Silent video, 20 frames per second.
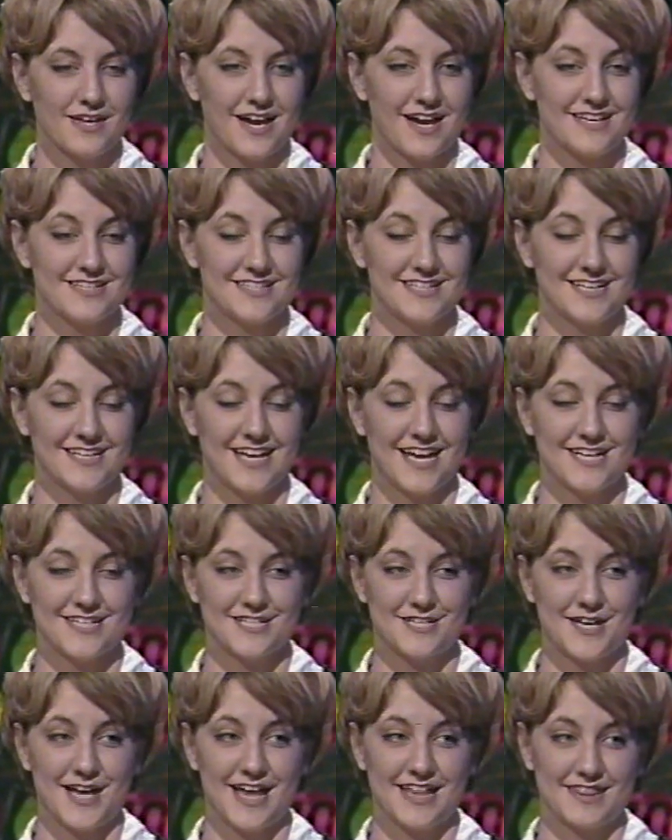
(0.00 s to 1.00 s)
I sing
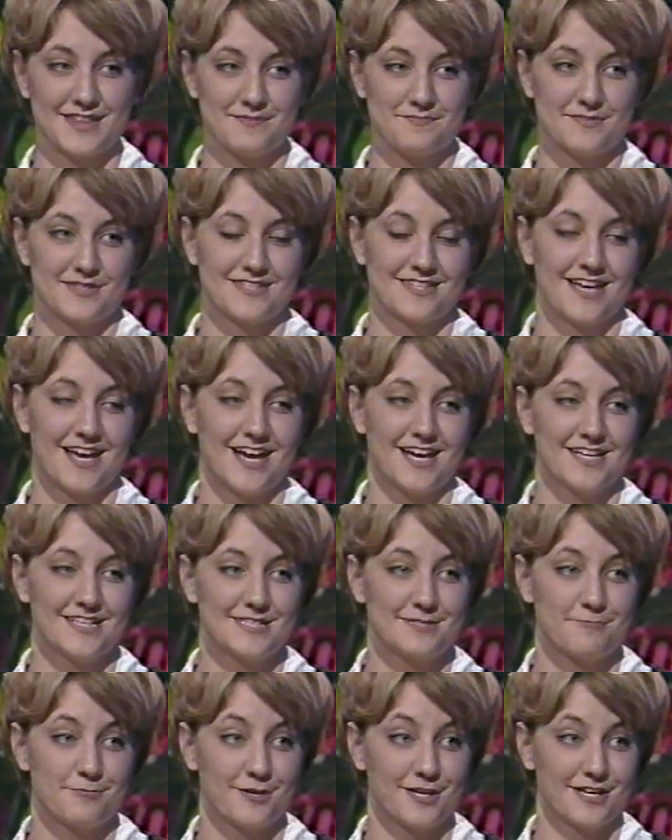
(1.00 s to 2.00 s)
national anthems at
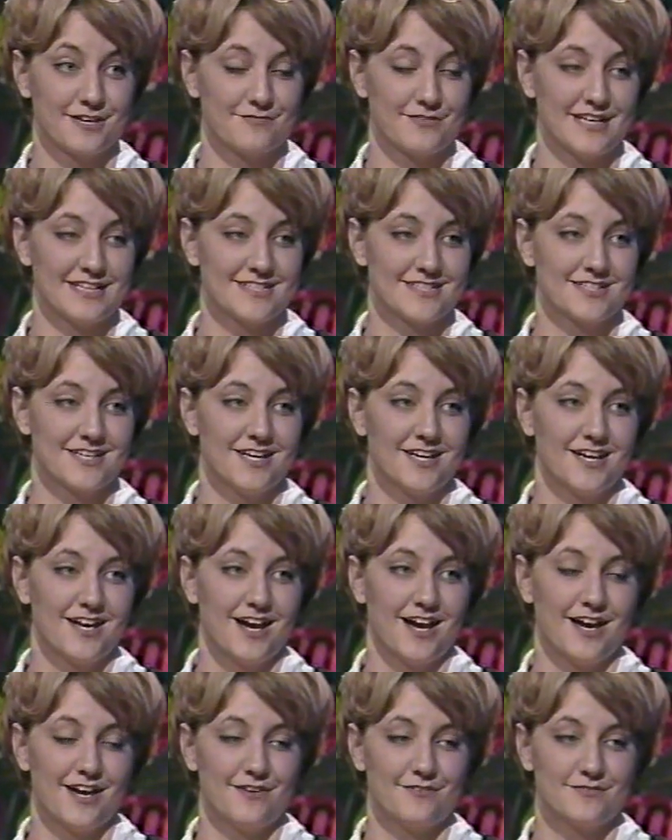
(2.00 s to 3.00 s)
sporting events.
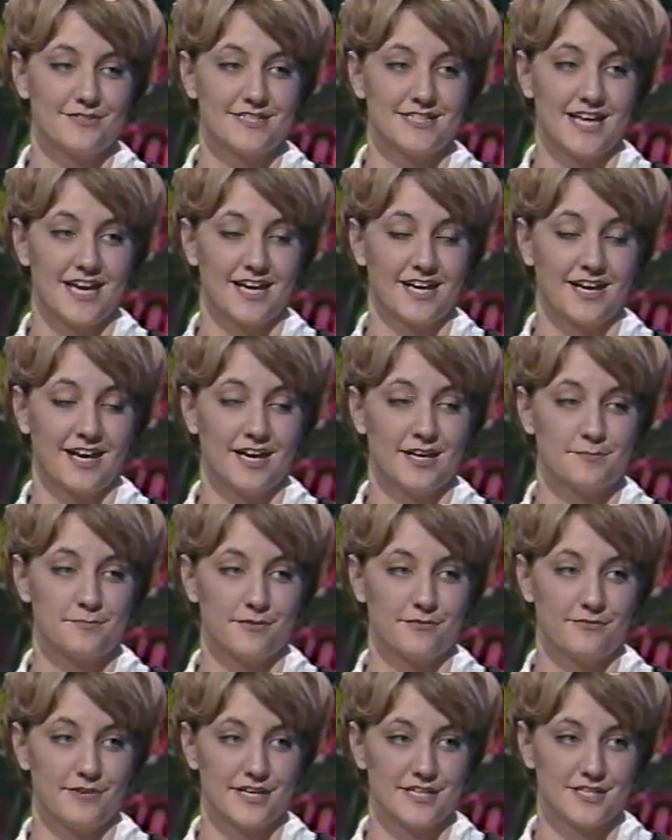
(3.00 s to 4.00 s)
I've sang at
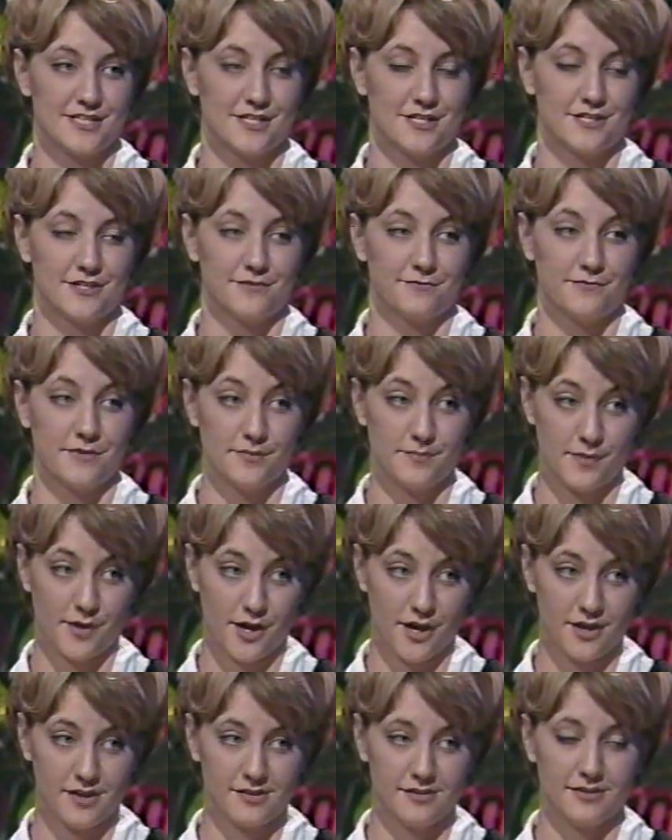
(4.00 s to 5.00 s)
professional
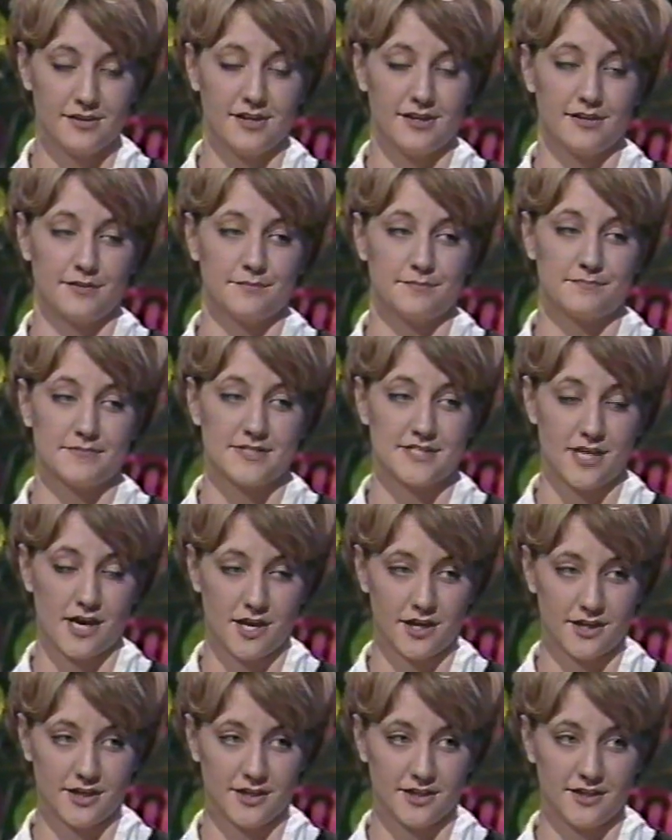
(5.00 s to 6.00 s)
football, um,
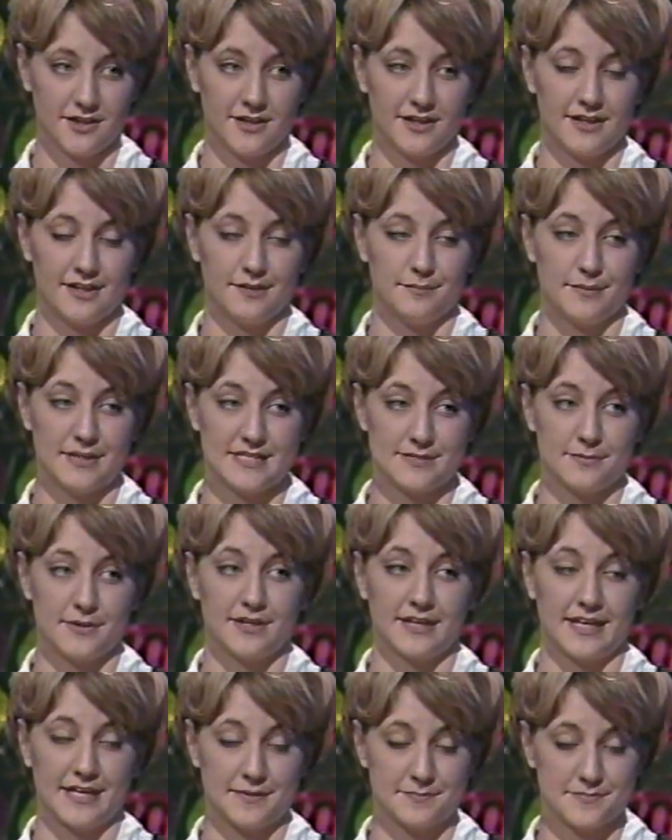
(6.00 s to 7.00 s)
soccer, and
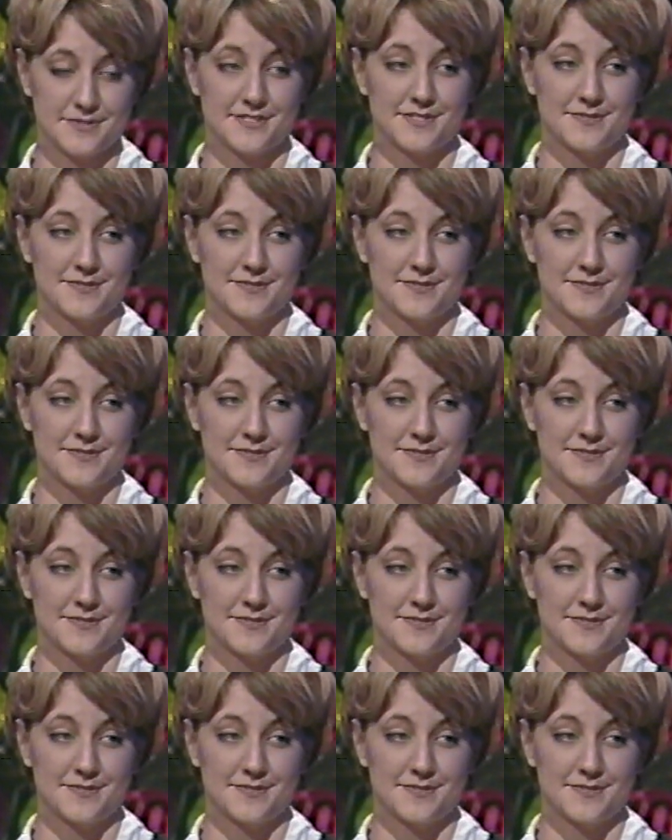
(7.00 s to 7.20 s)
baseball games.